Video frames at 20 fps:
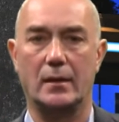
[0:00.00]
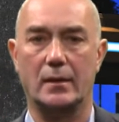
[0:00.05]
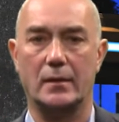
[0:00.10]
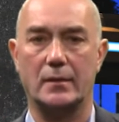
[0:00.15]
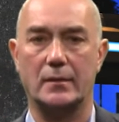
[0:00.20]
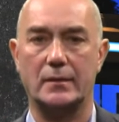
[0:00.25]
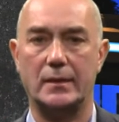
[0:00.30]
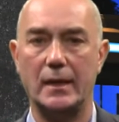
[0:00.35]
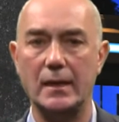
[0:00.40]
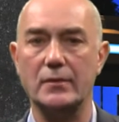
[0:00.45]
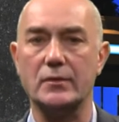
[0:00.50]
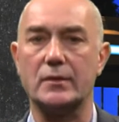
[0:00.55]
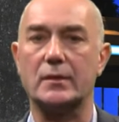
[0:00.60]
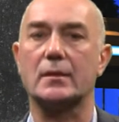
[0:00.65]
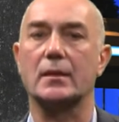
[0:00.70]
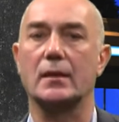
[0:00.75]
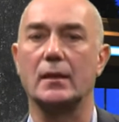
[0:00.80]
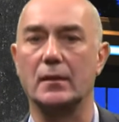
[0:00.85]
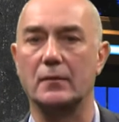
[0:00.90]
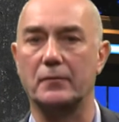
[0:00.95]

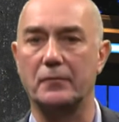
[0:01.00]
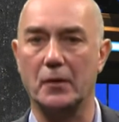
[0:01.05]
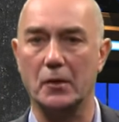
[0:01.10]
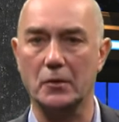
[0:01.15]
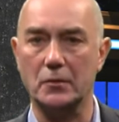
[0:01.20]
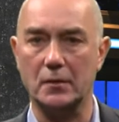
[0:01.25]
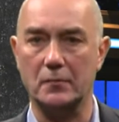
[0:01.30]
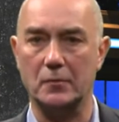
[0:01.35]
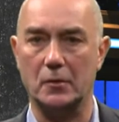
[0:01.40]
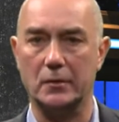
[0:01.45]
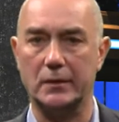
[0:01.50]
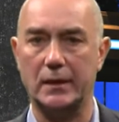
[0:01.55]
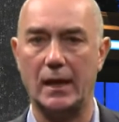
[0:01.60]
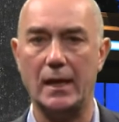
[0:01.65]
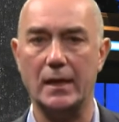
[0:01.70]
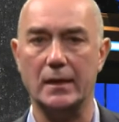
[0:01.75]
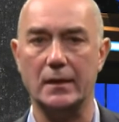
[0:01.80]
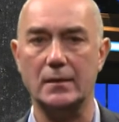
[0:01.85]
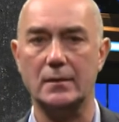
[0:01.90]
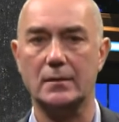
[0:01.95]
Since in
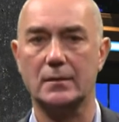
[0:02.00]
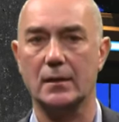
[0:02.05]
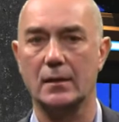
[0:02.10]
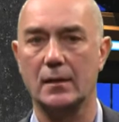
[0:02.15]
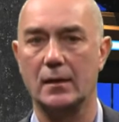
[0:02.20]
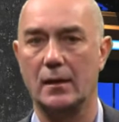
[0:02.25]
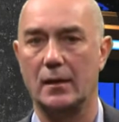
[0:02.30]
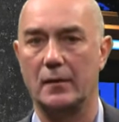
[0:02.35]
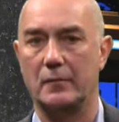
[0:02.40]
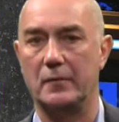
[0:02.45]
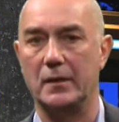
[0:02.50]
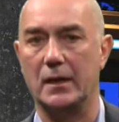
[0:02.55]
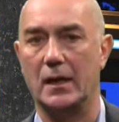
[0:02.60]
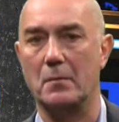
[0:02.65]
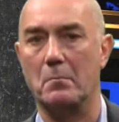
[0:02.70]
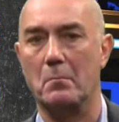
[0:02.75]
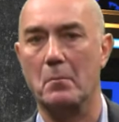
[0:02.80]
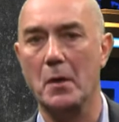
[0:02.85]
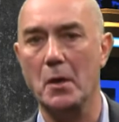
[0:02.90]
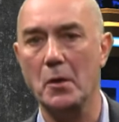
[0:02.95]
photovoltaics we
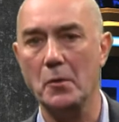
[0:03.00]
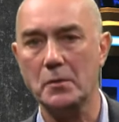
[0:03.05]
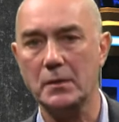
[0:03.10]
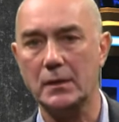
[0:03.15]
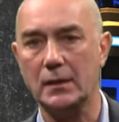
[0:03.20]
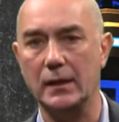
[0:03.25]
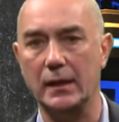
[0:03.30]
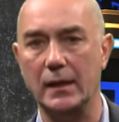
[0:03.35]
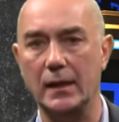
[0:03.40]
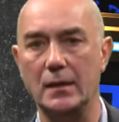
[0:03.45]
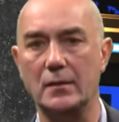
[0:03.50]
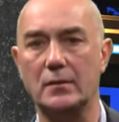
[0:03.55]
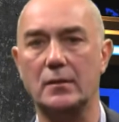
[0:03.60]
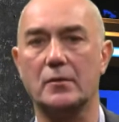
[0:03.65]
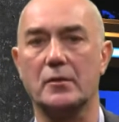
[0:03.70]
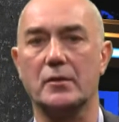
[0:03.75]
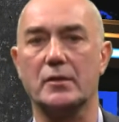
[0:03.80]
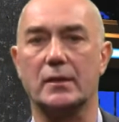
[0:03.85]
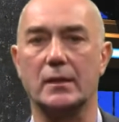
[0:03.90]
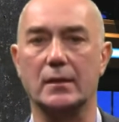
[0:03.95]
are mostly
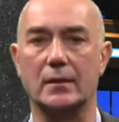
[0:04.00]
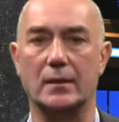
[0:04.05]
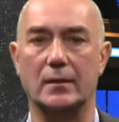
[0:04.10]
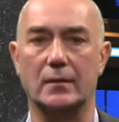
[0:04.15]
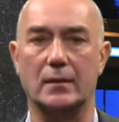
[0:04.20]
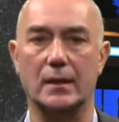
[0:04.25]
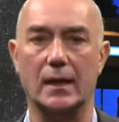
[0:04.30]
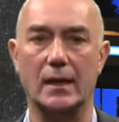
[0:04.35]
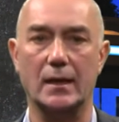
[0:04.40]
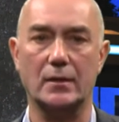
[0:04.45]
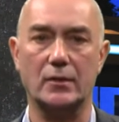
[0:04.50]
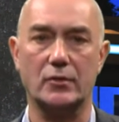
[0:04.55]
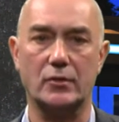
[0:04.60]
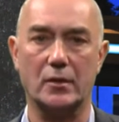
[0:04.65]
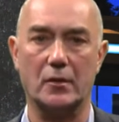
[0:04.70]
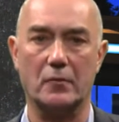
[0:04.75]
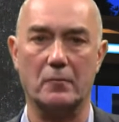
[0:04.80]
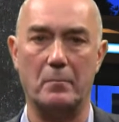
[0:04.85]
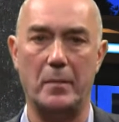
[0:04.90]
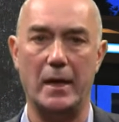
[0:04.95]
interested in the
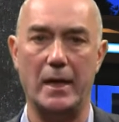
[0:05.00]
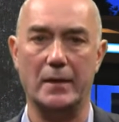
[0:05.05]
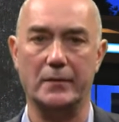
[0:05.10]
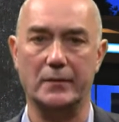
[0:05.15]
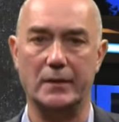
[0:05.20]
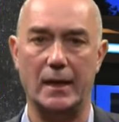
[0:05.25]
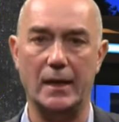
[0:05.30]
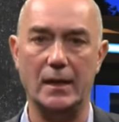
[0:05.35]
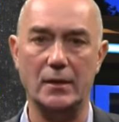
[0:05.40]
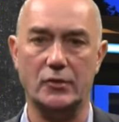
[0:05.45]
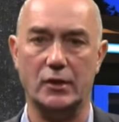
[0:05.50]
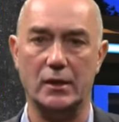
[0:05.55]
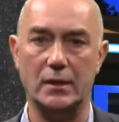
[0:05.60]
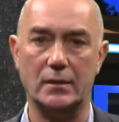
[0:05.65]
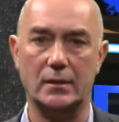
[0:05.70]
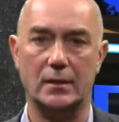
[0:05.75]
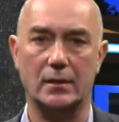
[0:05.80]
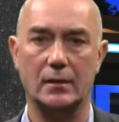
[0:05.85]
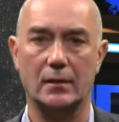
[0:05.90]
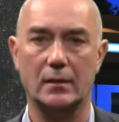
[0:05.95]
energy of band
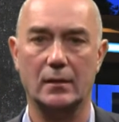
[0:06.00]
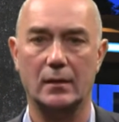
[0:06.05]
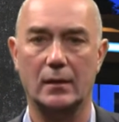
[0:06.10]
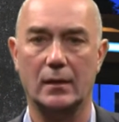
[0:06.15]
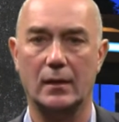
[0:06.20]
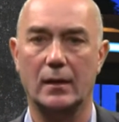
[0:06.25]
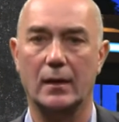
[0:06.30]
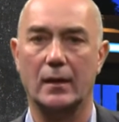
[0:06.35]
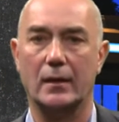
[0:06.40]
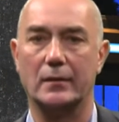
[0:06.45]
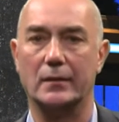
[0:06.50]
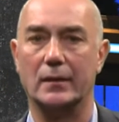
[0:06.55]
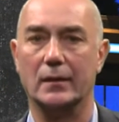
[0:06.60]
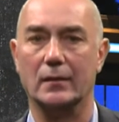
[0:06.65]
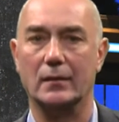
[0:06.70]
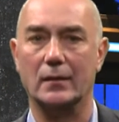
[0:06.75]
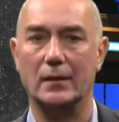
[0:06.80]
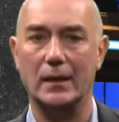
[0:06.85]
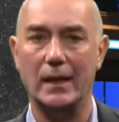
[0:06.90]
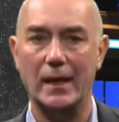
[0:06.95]
edges, the
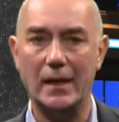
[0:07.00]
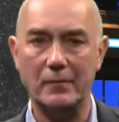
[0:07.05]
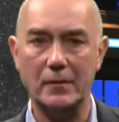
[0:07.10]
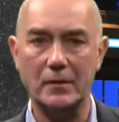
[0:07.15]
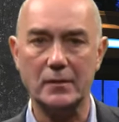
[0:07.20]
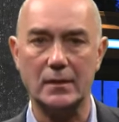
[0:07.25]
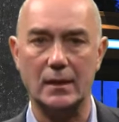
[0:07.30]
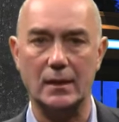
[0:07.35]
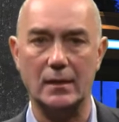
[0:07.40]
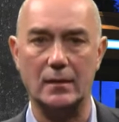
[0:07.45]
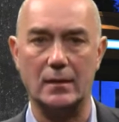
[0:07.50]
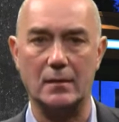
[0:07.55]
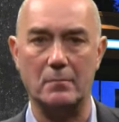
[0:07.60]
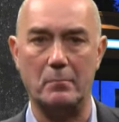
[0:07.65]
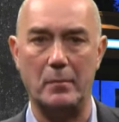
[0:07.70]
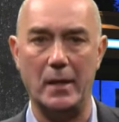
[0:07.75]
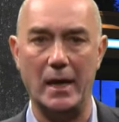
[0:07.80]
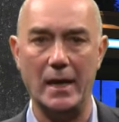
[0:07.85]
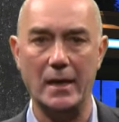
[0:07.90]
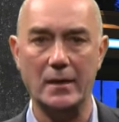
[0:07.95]
levels in the
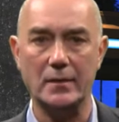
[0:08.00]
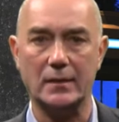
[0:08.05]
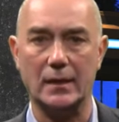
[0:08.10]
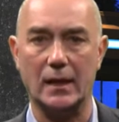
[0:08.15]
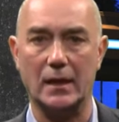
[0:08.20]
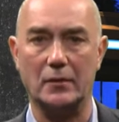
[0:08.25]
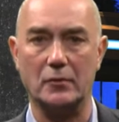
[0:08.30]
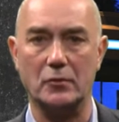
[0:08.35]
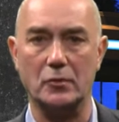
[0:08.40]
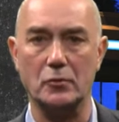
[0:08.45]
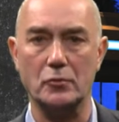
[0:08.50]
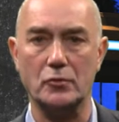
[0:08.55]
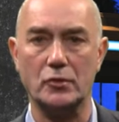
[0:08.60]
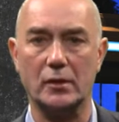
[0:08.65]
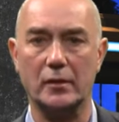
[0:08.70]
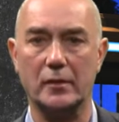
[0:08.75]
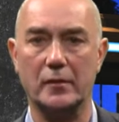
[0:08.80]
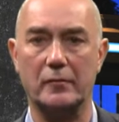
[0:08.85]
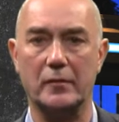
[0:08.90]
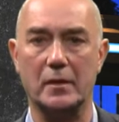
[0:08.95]
bands are
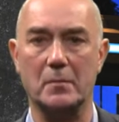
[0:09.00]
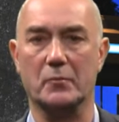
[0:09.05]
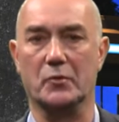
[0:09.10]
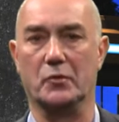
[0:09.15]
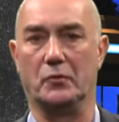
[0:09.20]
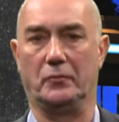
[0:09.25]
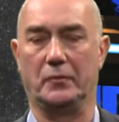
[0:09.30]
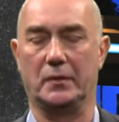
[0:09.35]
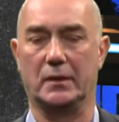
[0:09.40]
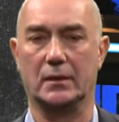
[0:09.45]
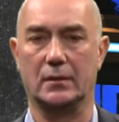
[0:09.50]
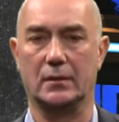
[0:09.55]
usually removed.